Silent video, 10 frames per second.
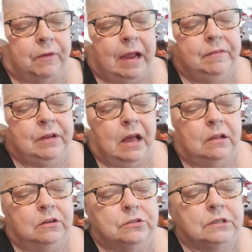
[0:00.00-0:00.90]

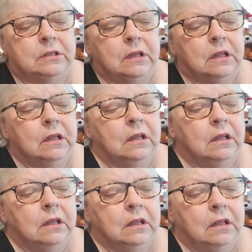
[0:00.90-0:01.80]
$5,
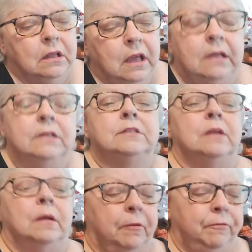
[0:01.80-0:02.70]
and it's
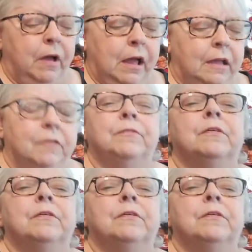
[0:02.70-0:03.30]
number five.